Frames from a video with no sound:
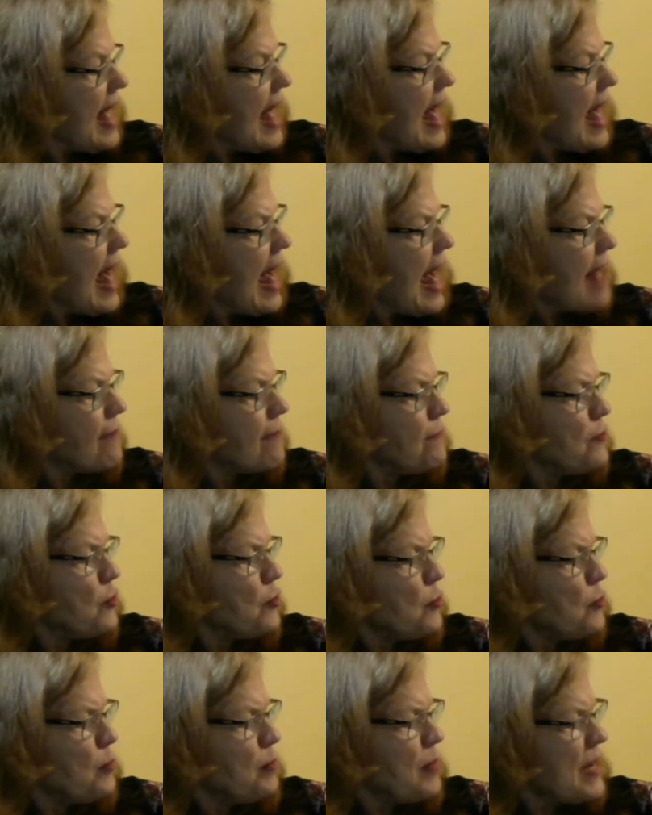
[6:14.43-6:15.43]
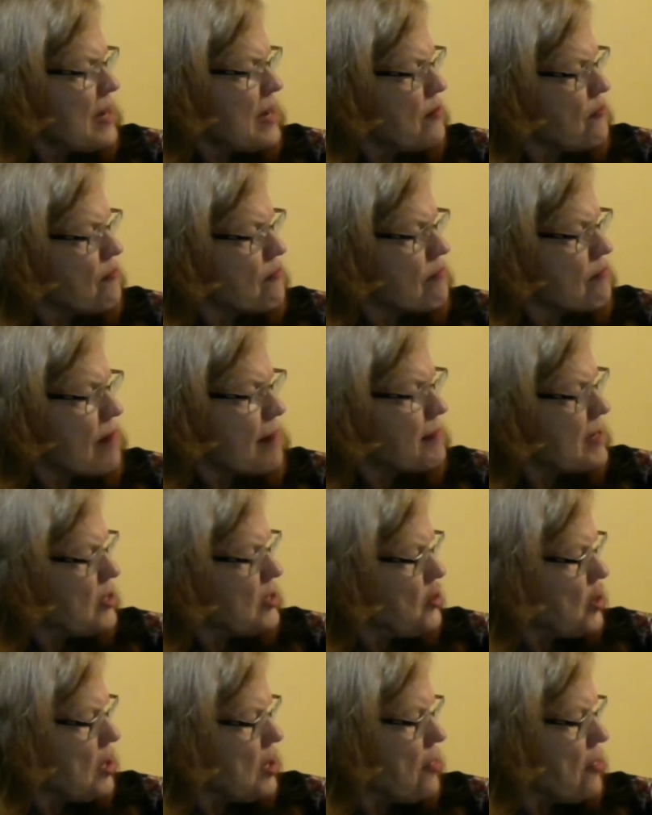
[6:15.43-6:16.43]
"Have you been
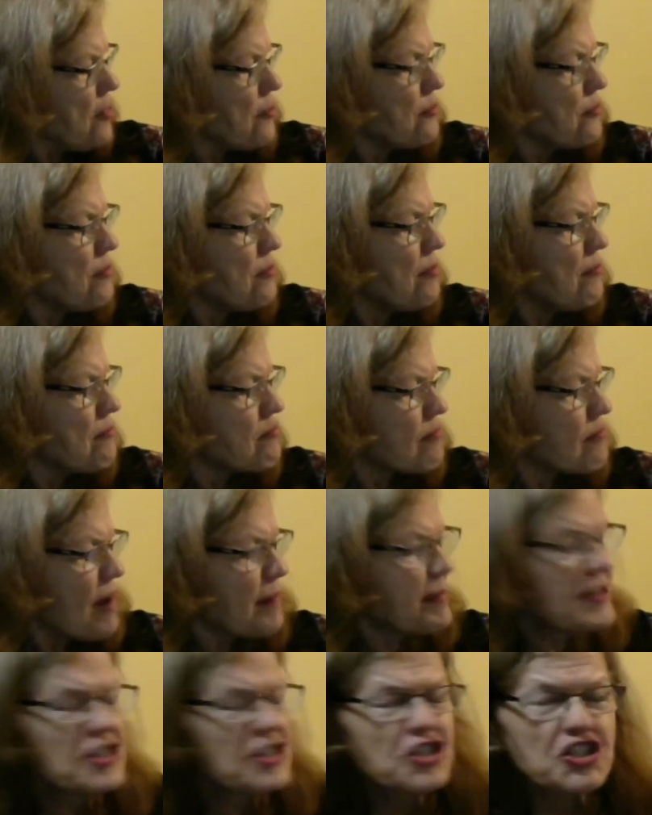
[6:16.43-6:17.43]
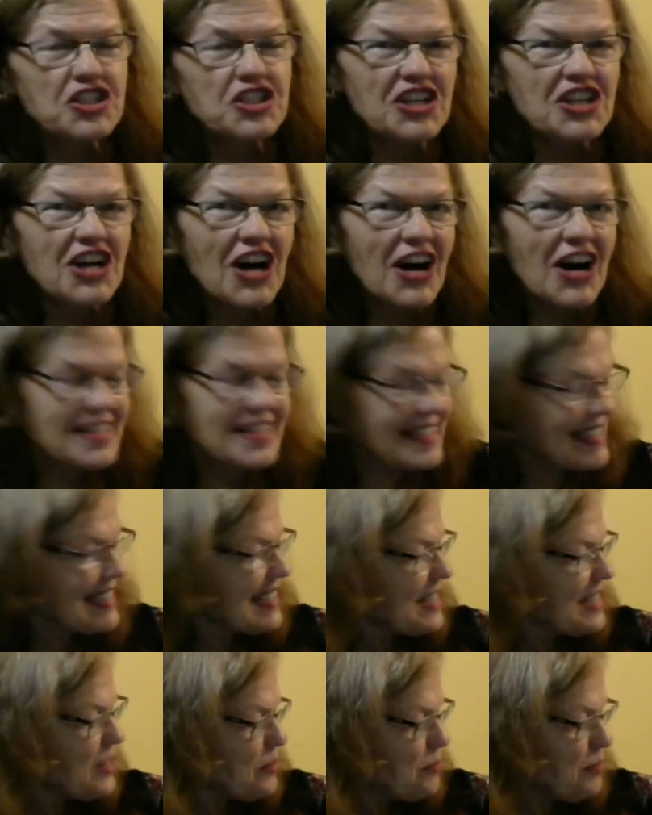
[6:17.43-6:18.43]
rummaging through the rubbish?" asked
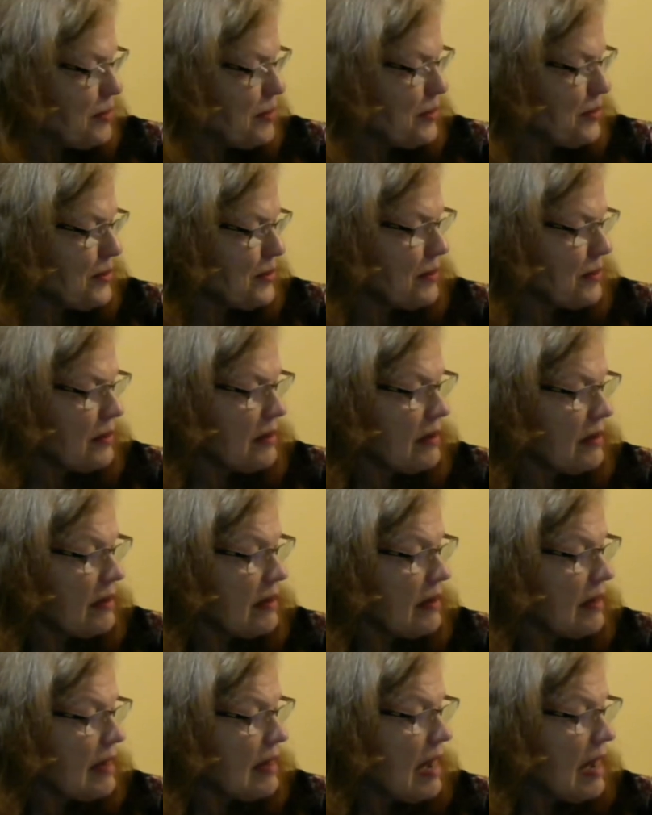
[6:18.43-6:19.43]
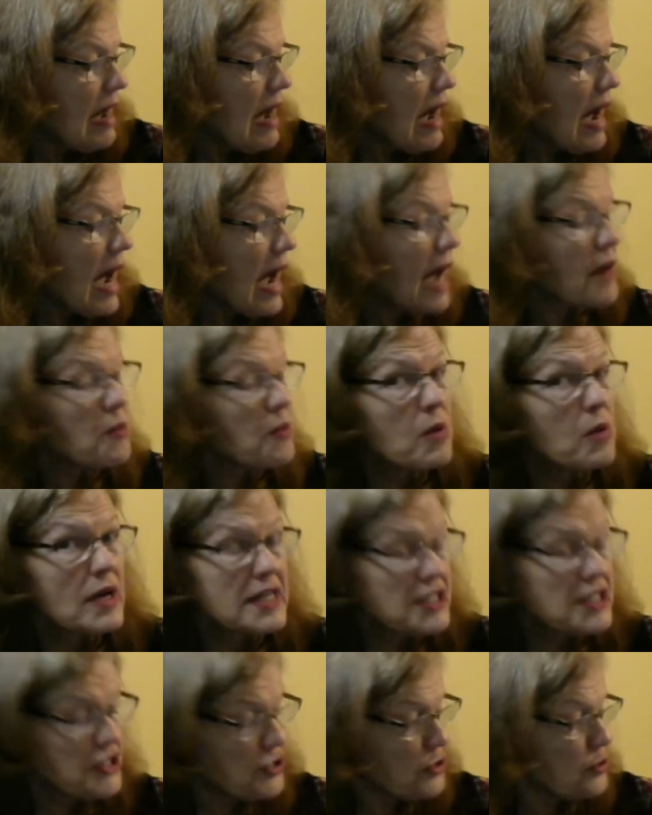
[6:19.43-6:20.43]
Little Blue. "I
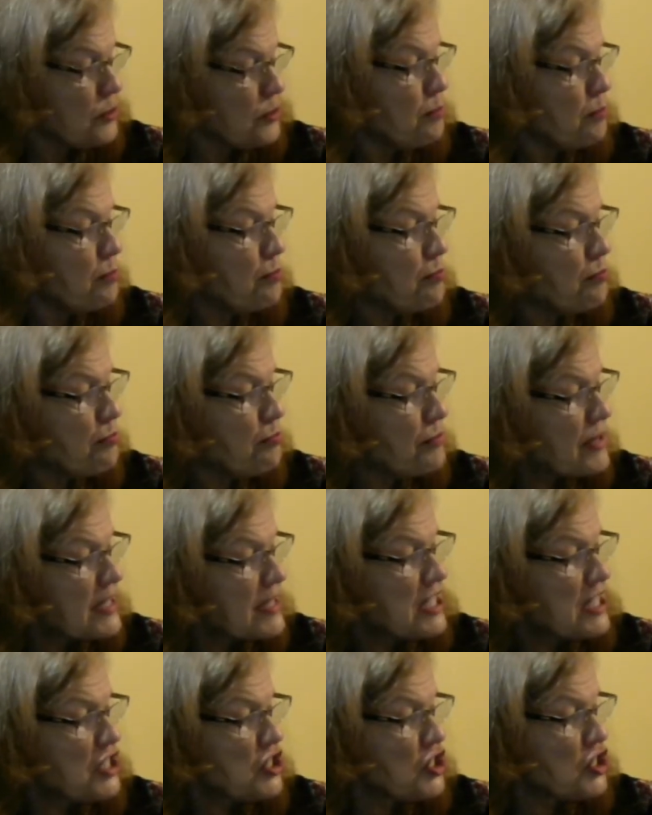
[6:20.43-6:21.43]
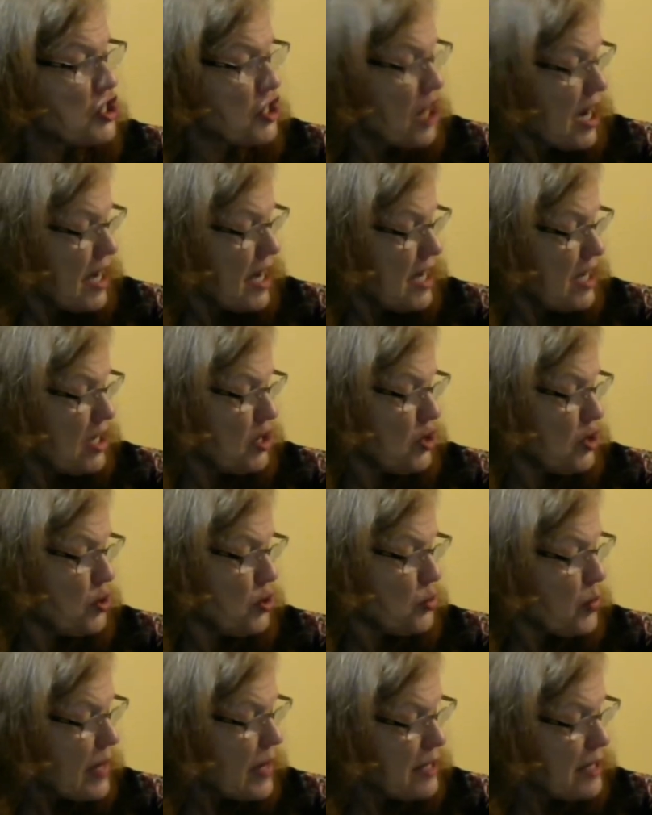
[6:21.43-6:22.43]
wanted pretty, shiny,
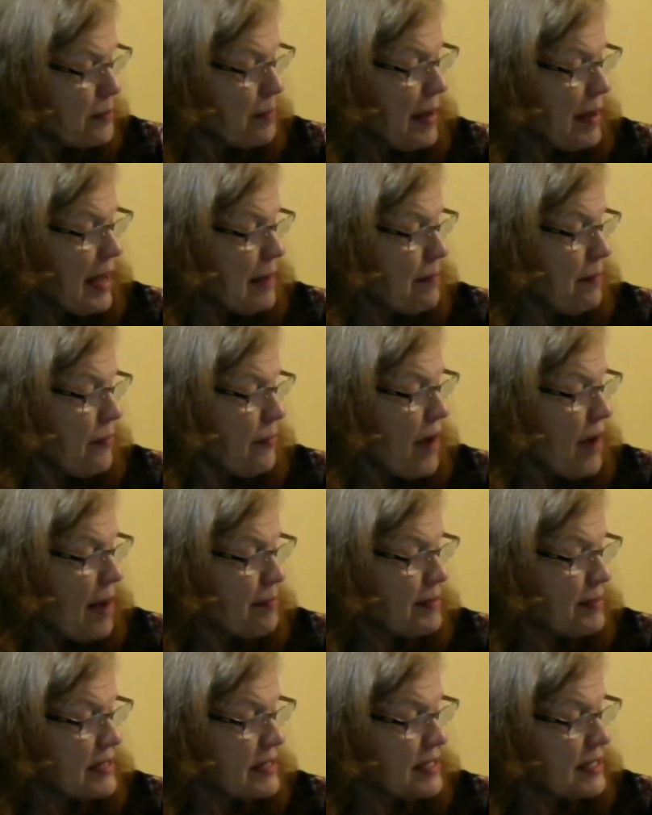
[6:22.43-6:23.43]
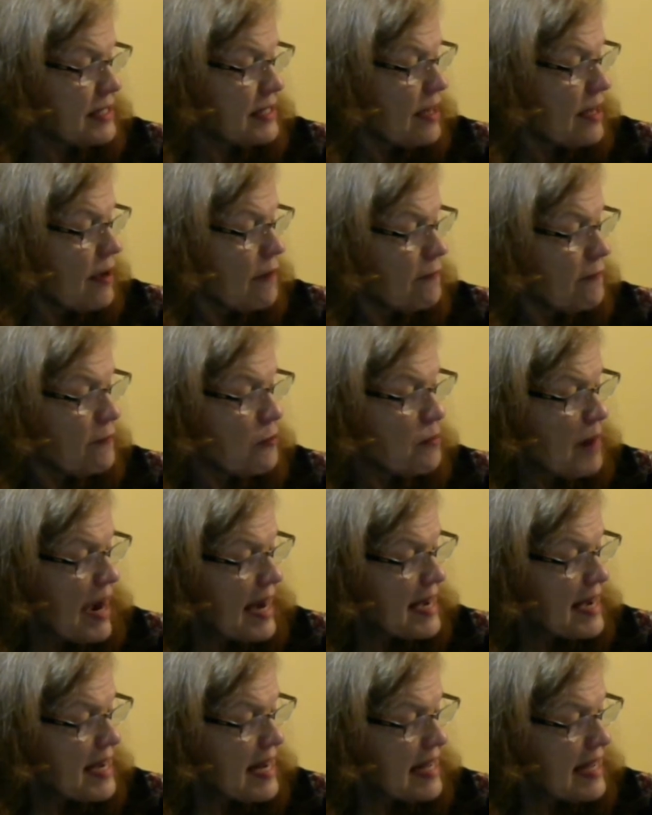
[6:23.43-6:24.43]
sweet paper wrappers for
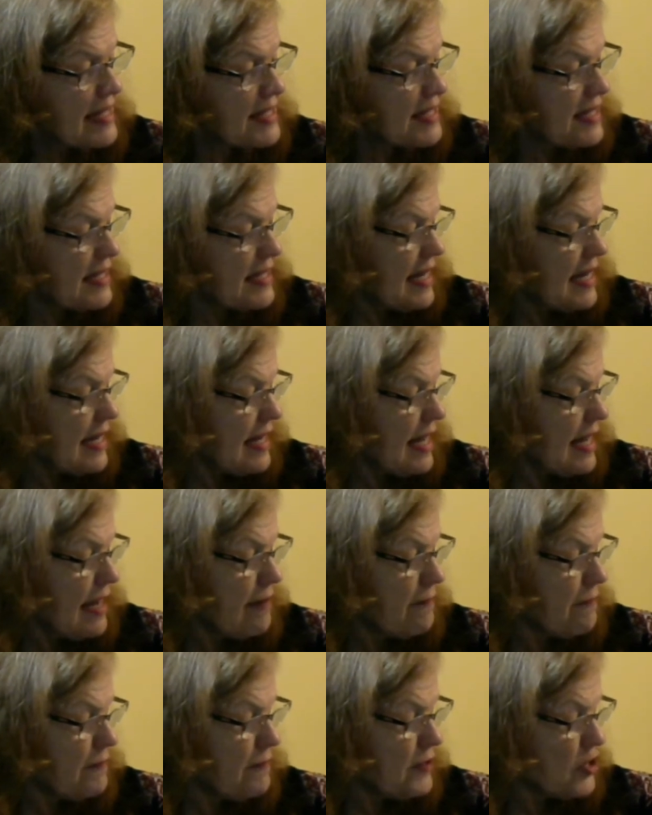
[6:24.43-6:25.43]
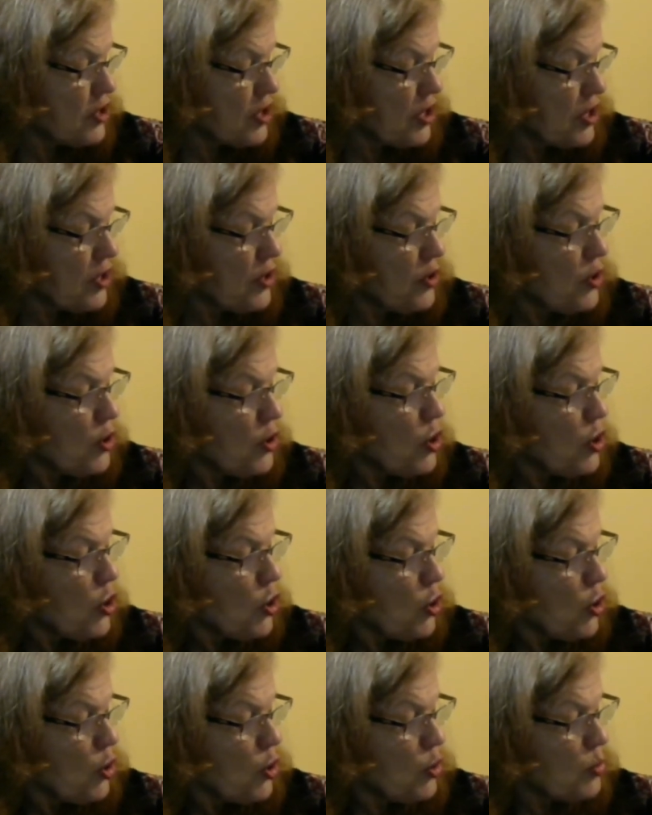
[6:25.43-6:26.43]
my nest," said Kingfisher,
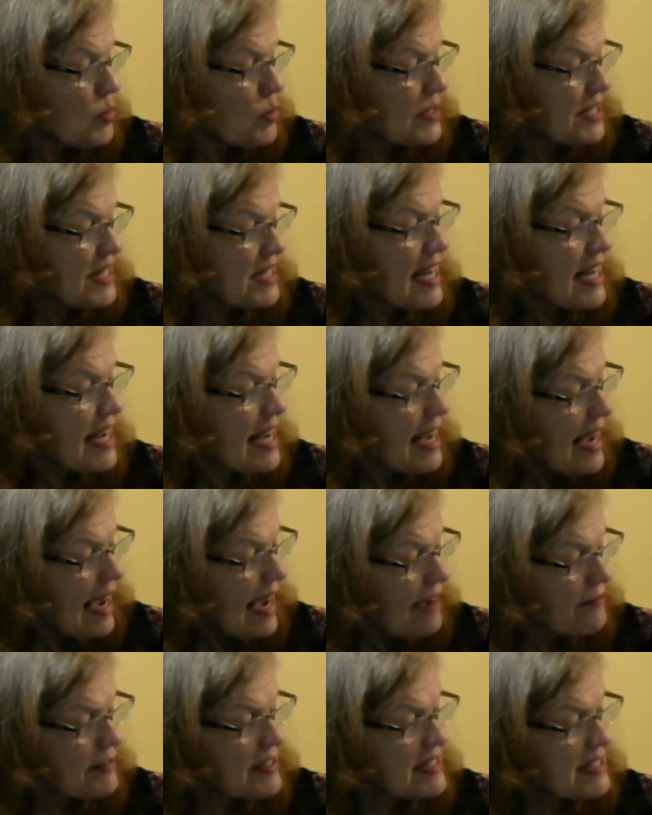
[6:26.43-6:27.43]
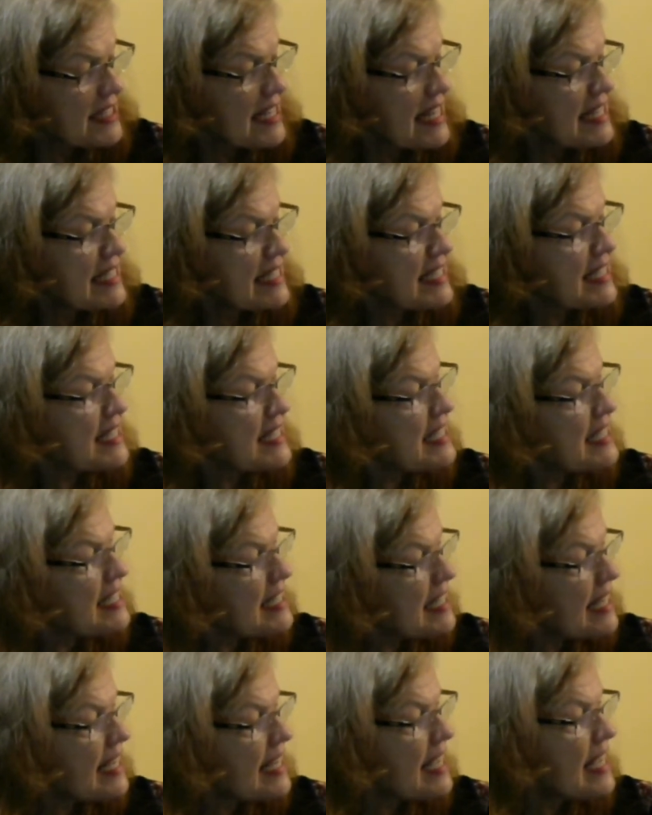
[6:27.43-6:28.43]
who was covered in
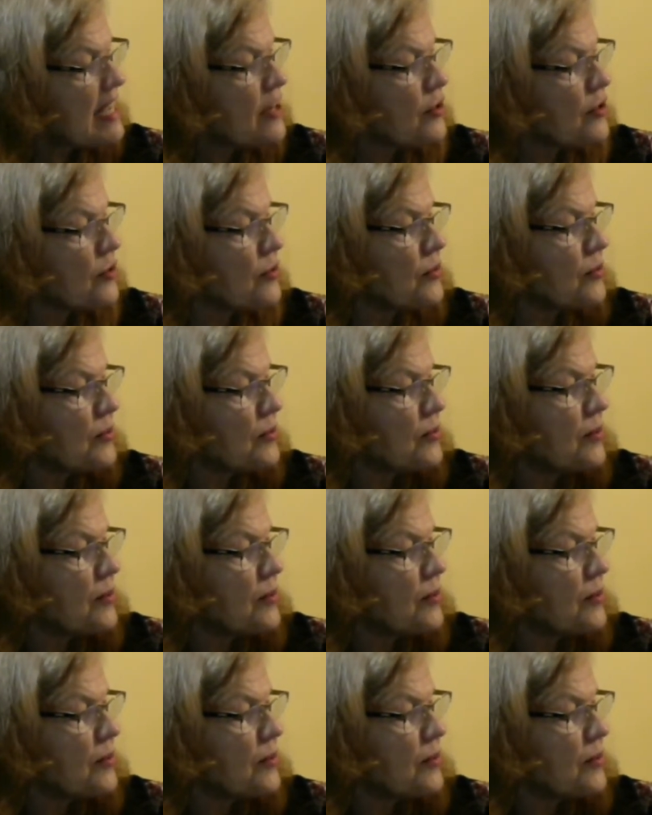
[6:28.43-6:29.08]
sticky goo.